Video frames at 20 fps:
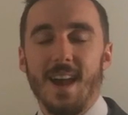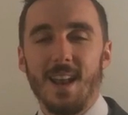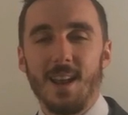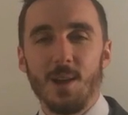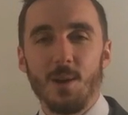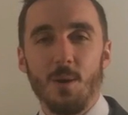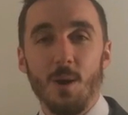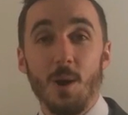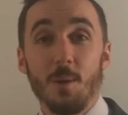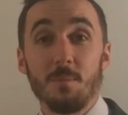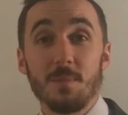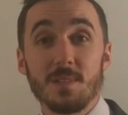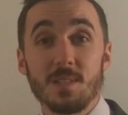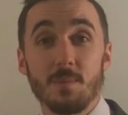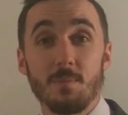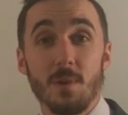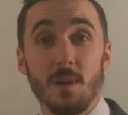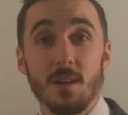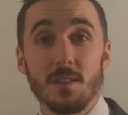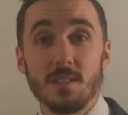Hello, I'm
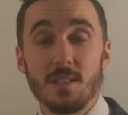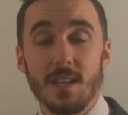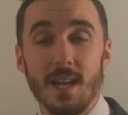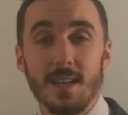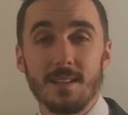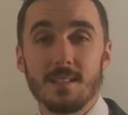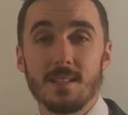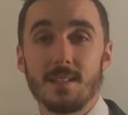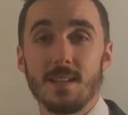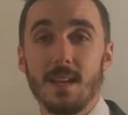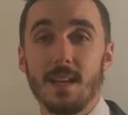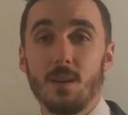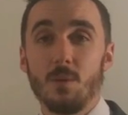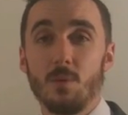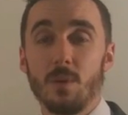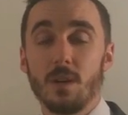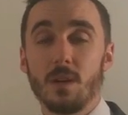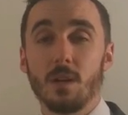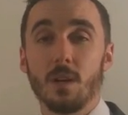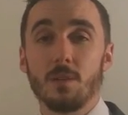Mr Burton and today
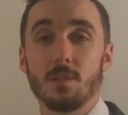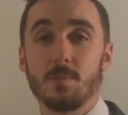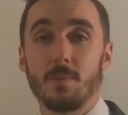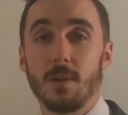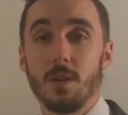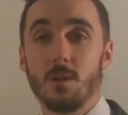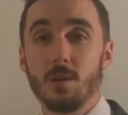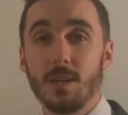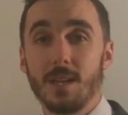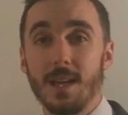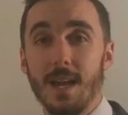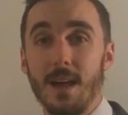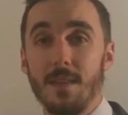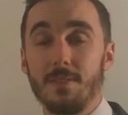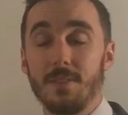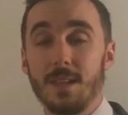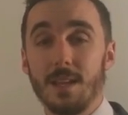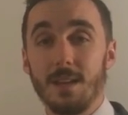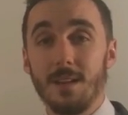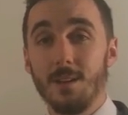we are going to be looking
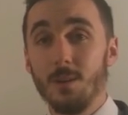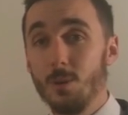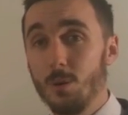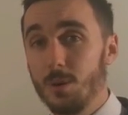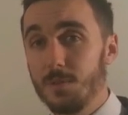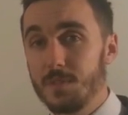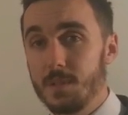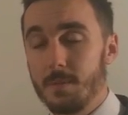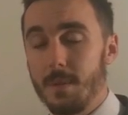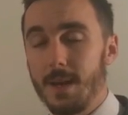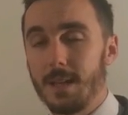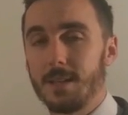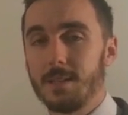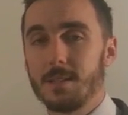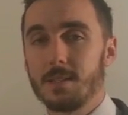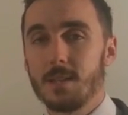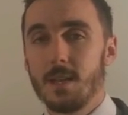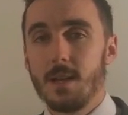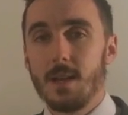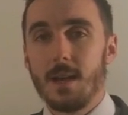at the law of
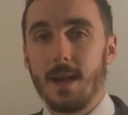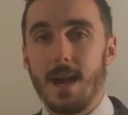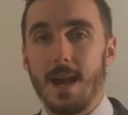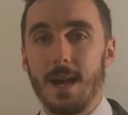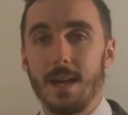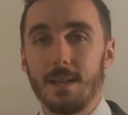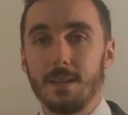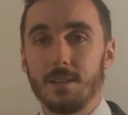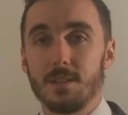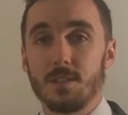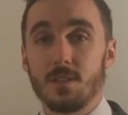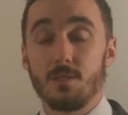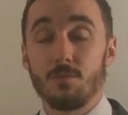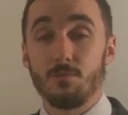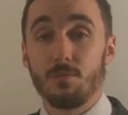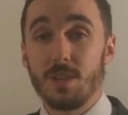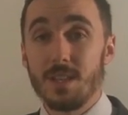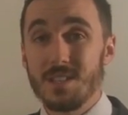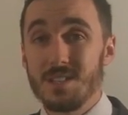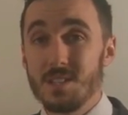demand and the
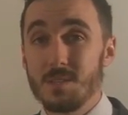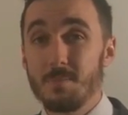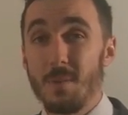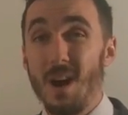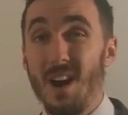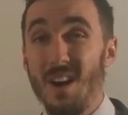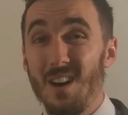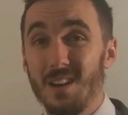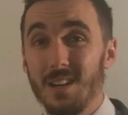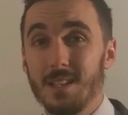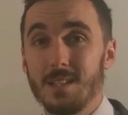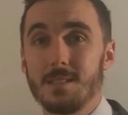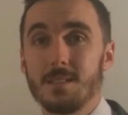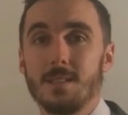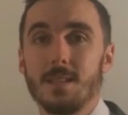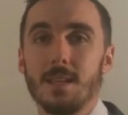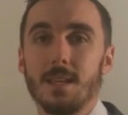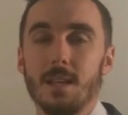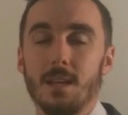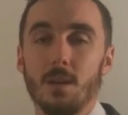reasons behind
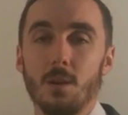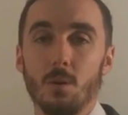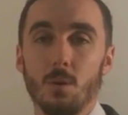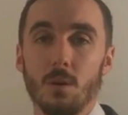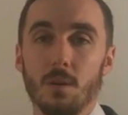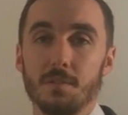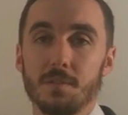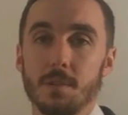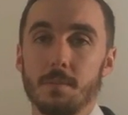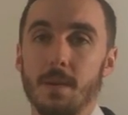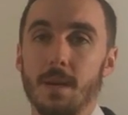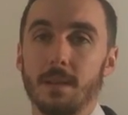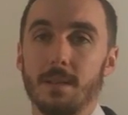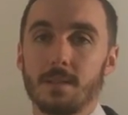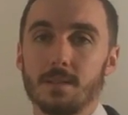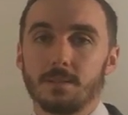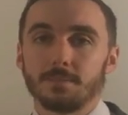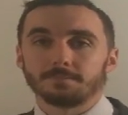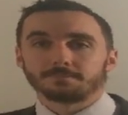the law of demand.